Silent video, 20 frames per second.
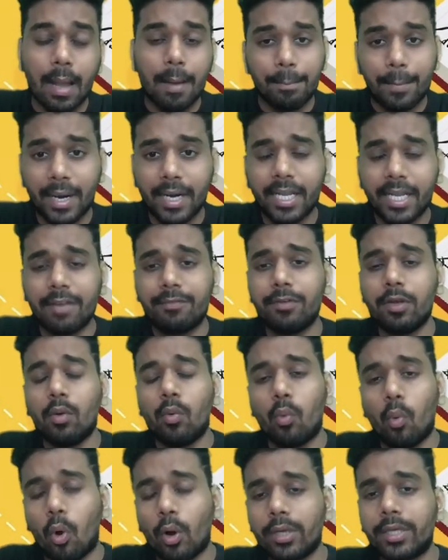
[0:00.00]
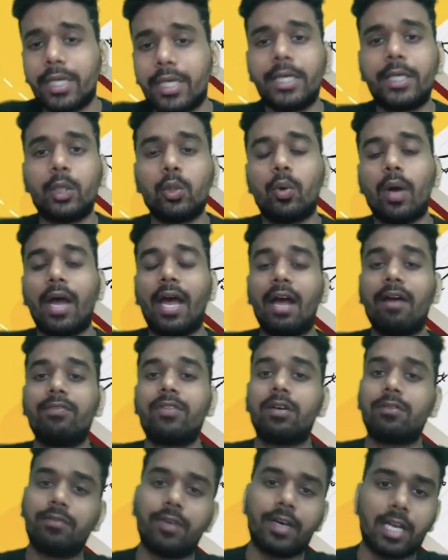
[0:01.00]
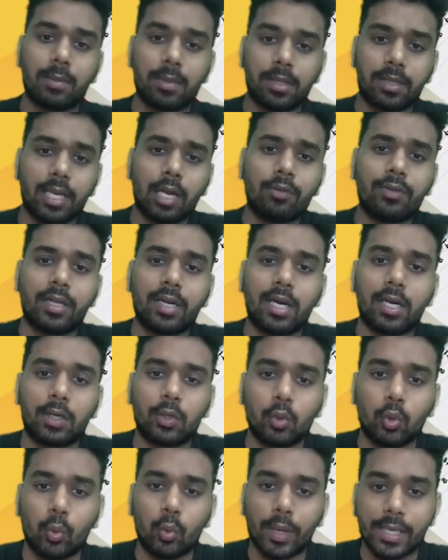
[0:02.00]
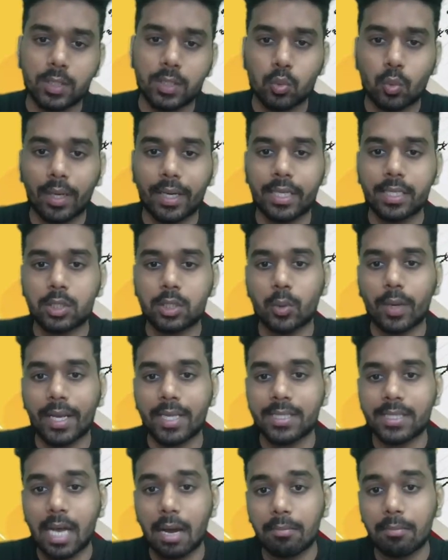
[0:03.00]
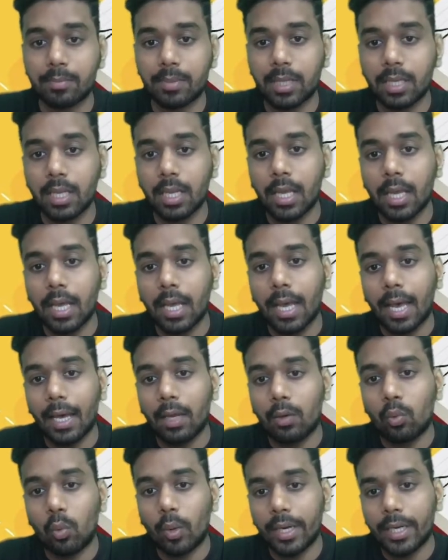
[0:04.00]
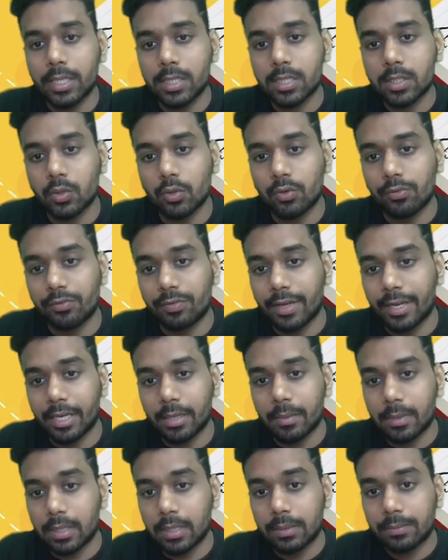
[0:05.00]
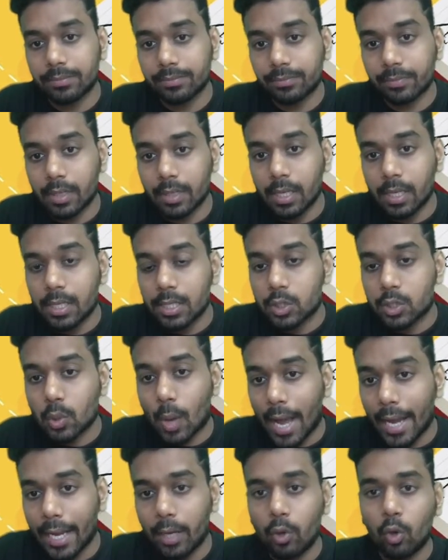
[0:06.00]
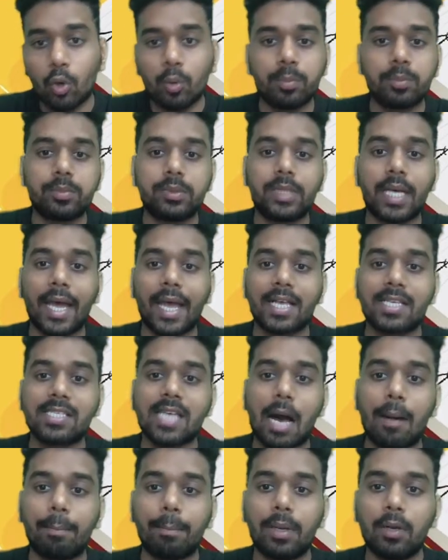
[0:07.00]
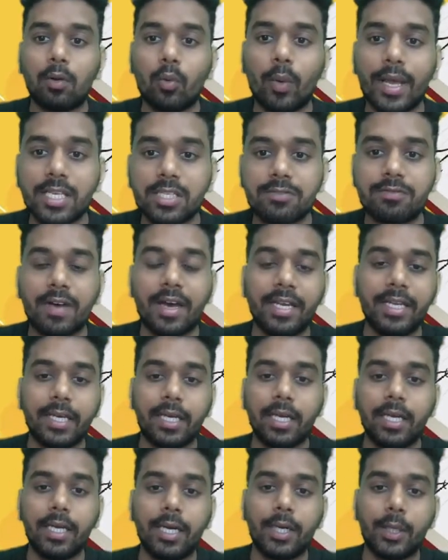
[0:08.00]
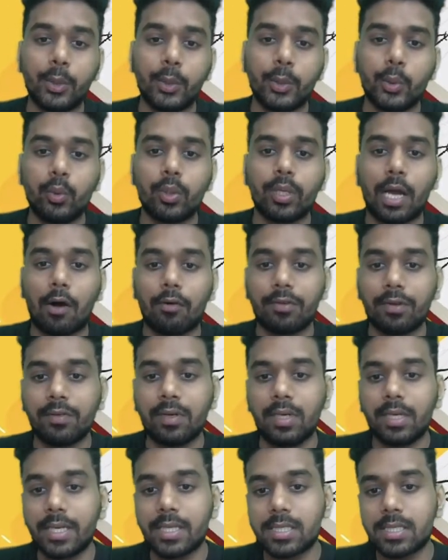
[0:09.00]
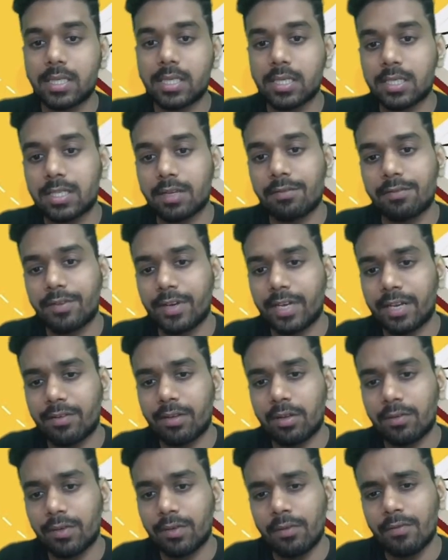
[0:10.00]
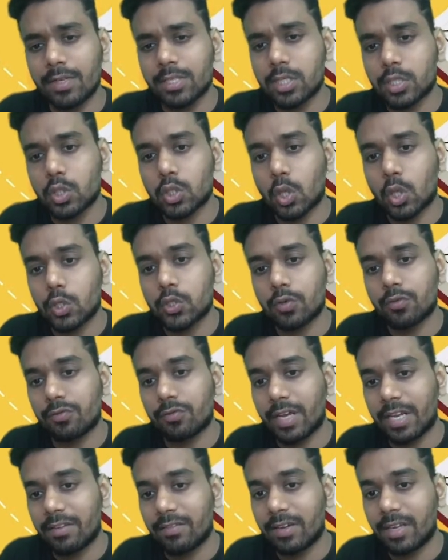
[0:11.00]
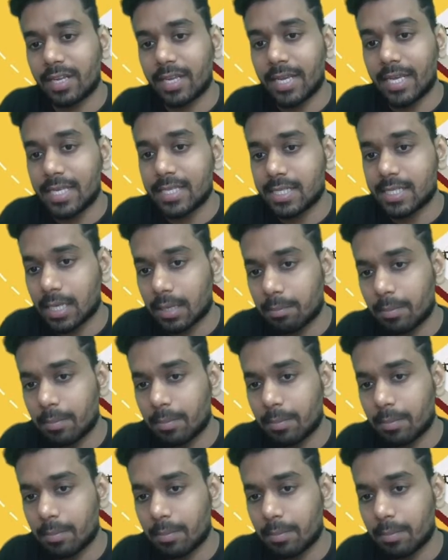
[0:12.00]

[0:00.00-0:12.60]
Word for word: But if you wanted to have the variable, now there are two ways. One is through example and one is through variable. So I hope the example way is very clear to you. Now we will discuss the variable way, which is also very, very easy.